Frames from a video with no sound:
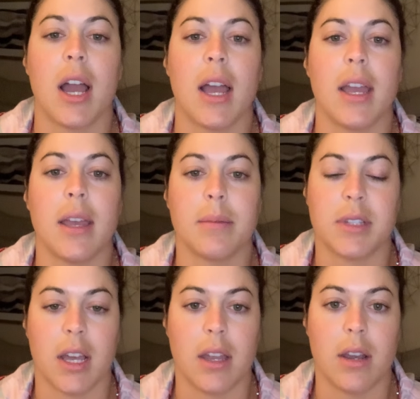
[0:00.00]
I am
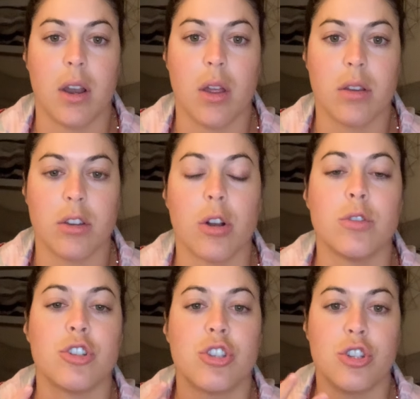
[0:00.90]
done,
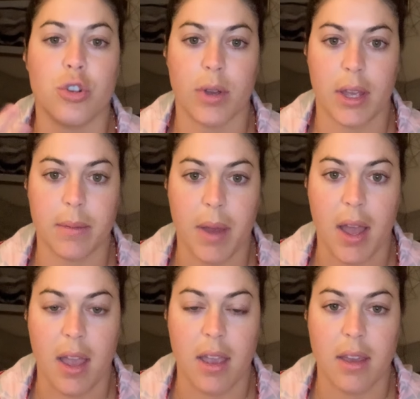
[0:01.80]
just doing
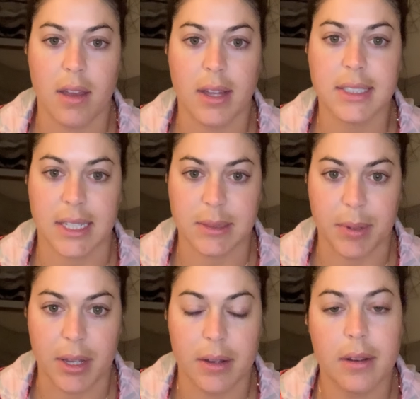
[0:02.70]
my
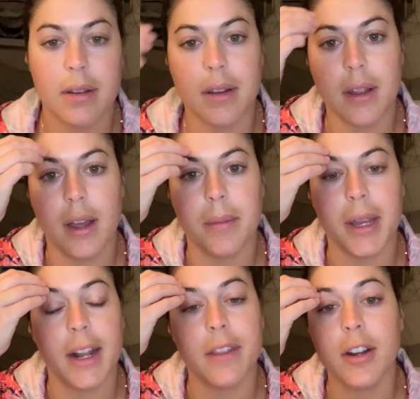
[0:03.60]
assessment,
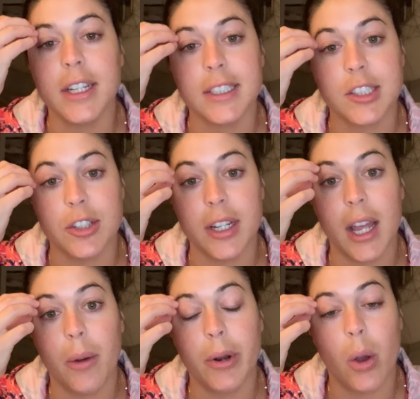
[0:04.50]
getting their history,
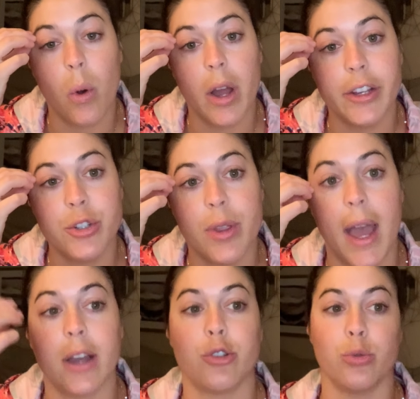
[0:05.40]
I would go on to the
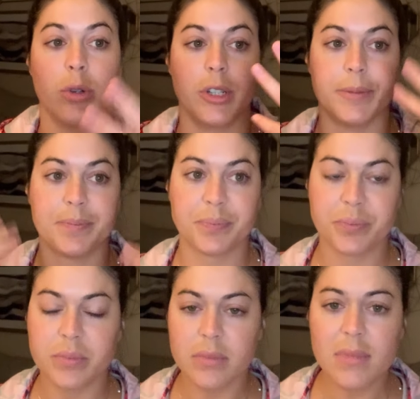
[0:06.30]
actual
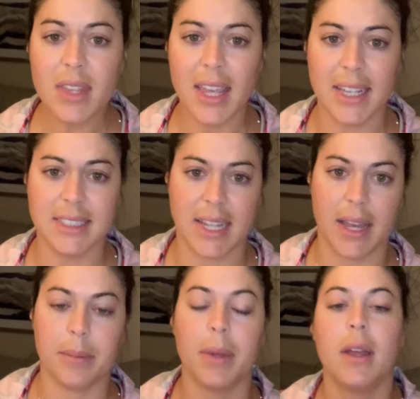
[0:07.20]

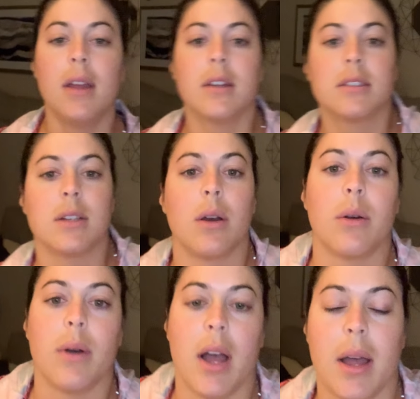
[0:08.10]
exam.
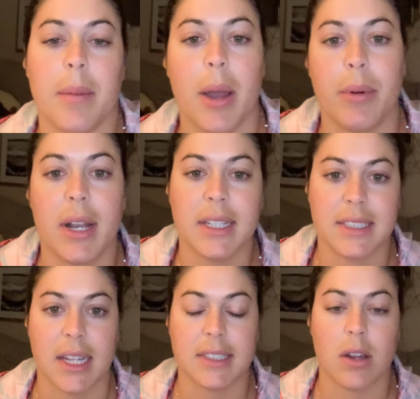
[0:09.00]
So I would
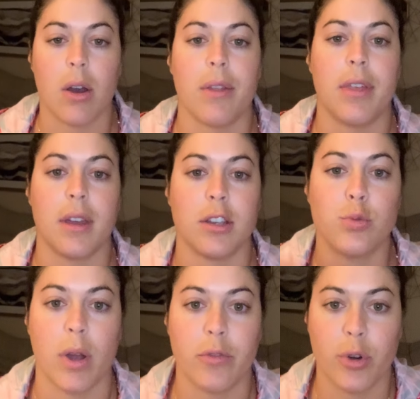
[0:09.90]
assess all the
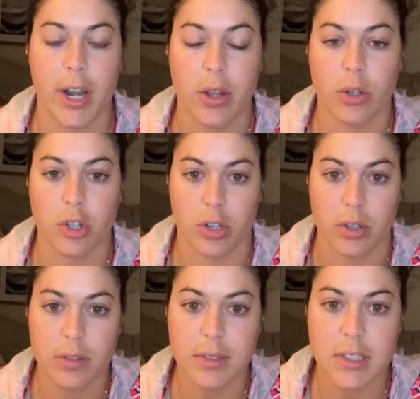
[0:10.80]
12 cranial
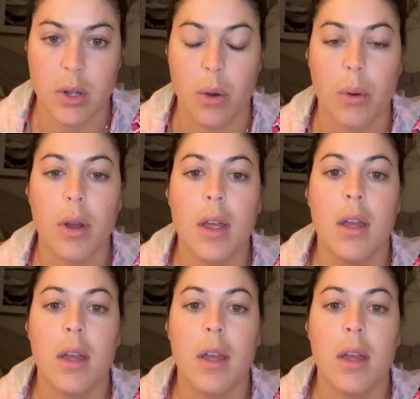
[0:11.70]
nerves. So